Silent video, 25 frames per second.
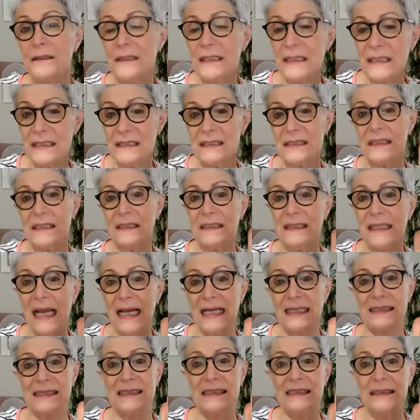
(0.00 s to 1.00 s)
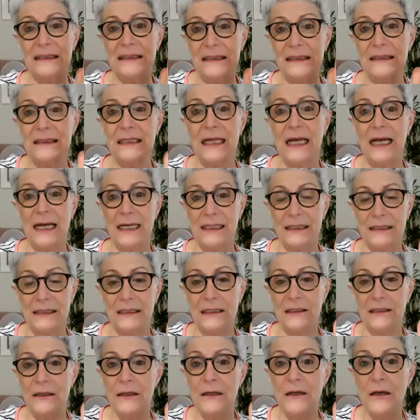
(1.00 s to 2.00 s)
This doesn't deny
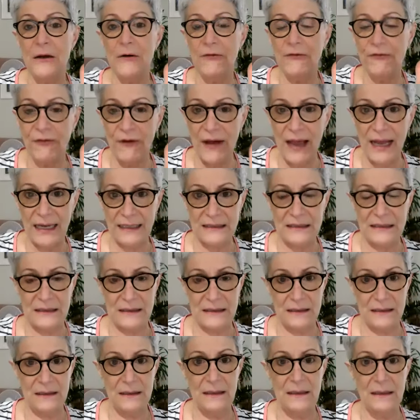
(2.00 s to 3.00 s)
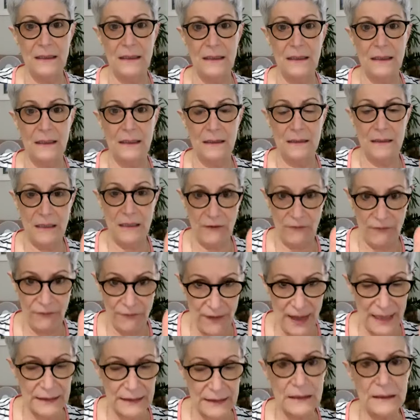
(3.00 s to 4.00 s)
the facts, the
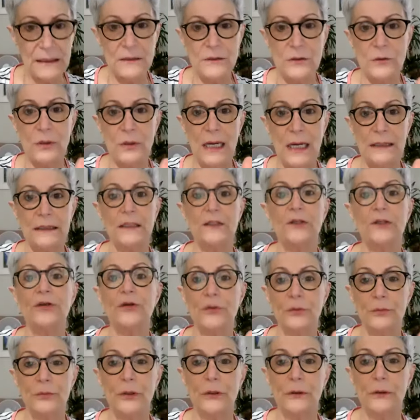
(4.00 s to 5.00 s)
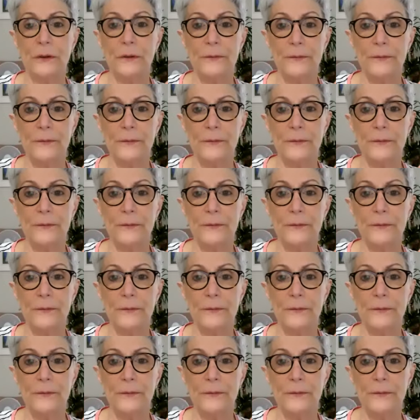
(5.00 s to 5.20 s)
fact that you had a tumor.